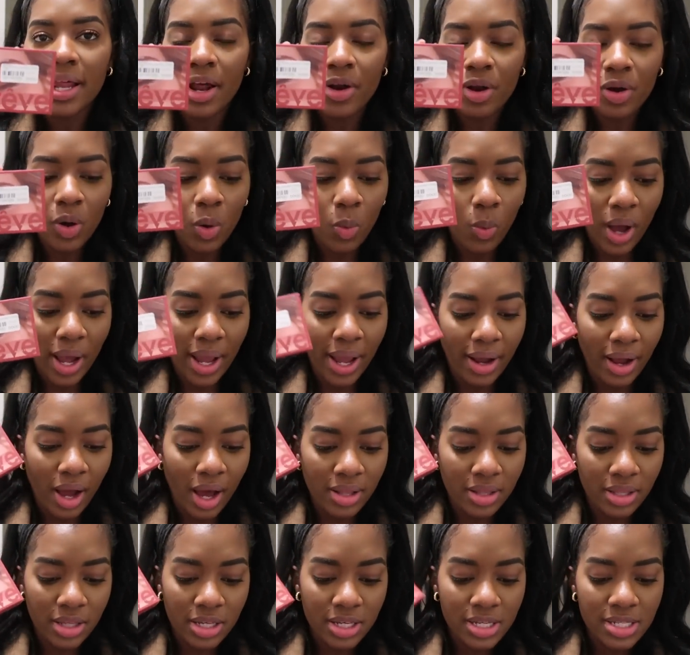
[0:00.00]
I don't know why I
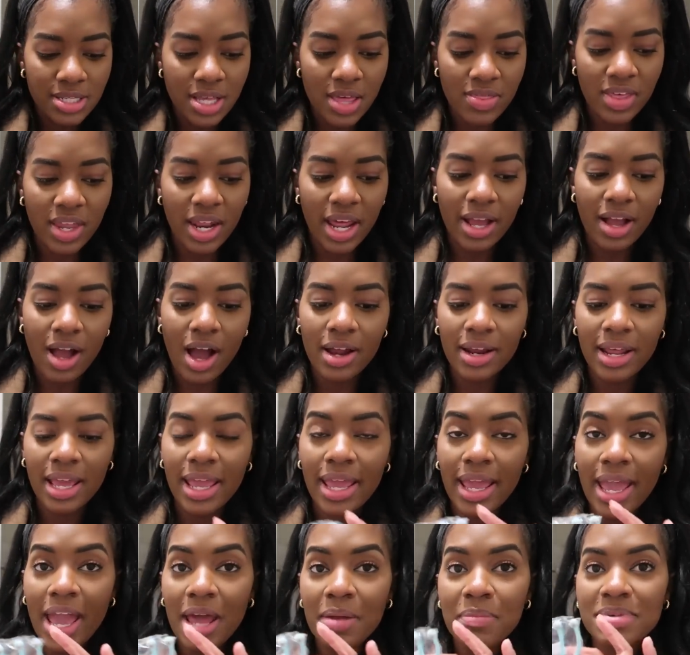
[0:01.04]
got this. And then I got
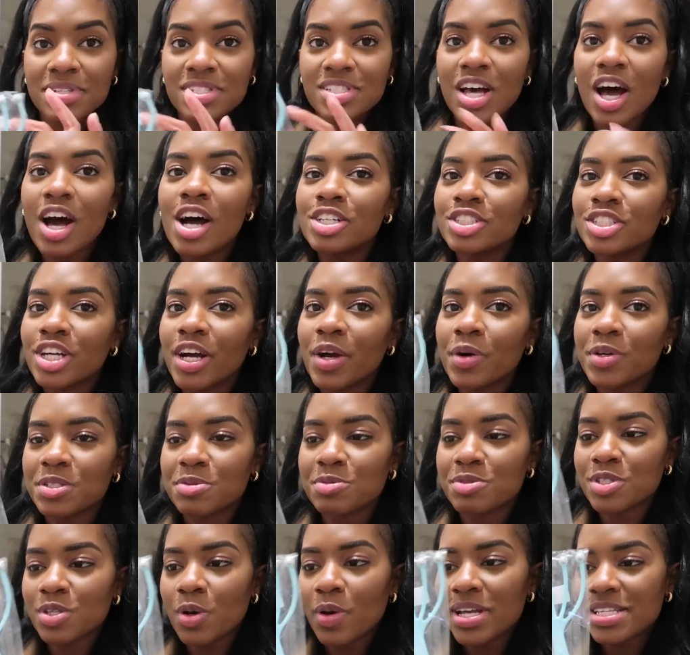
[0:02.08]
a head massager, which
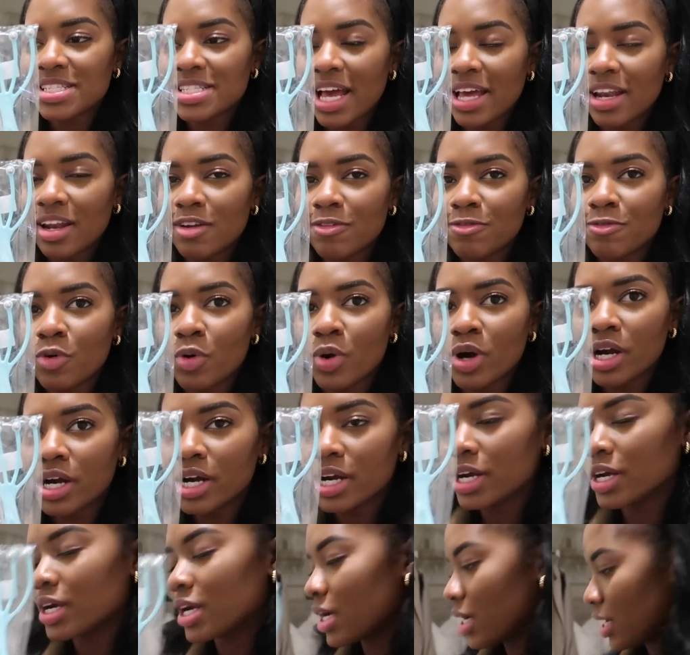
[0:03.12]
I'm so excited
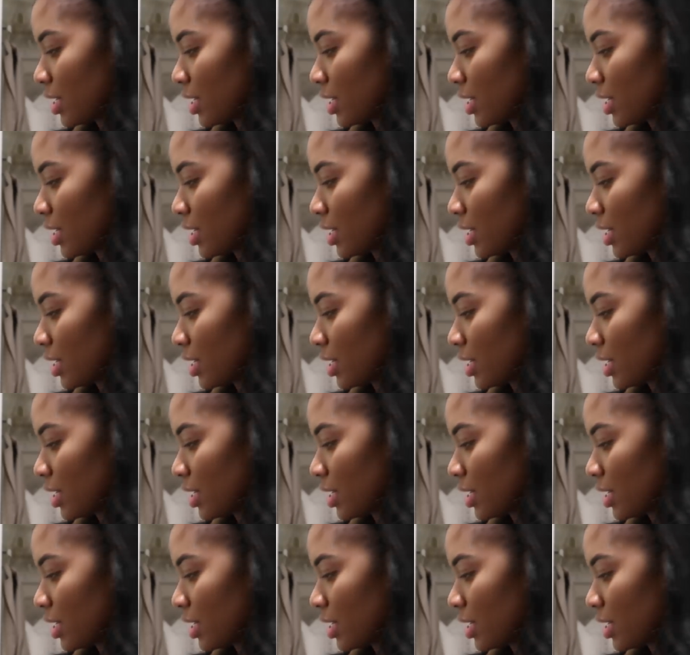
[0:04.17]
for.